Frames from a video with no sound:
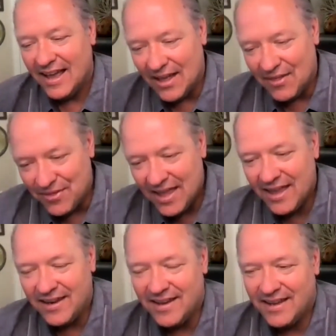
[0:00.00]
And
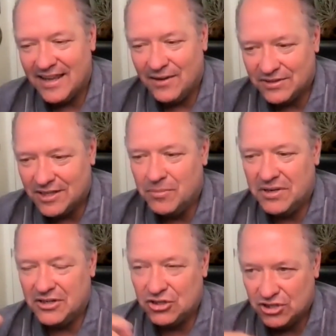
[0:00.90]
then if
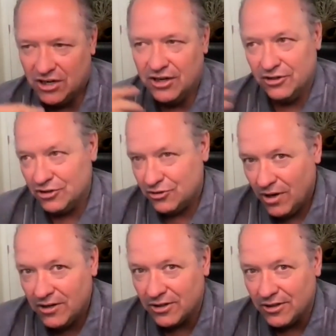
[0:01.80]
somebody's sharing a
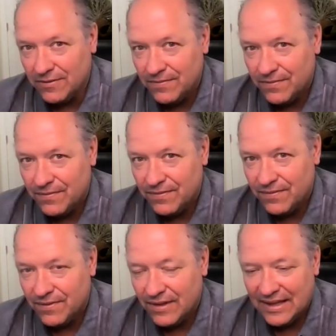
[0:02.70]
struggle,
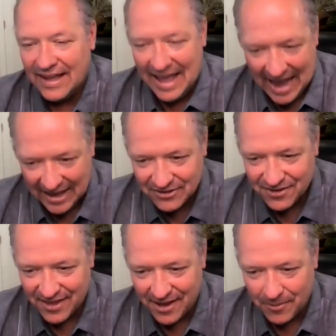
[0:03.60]

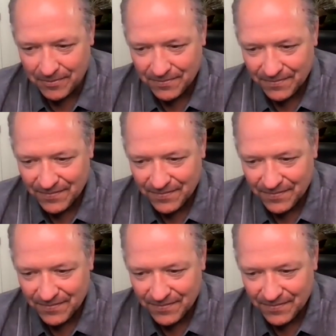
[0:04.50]
ask them,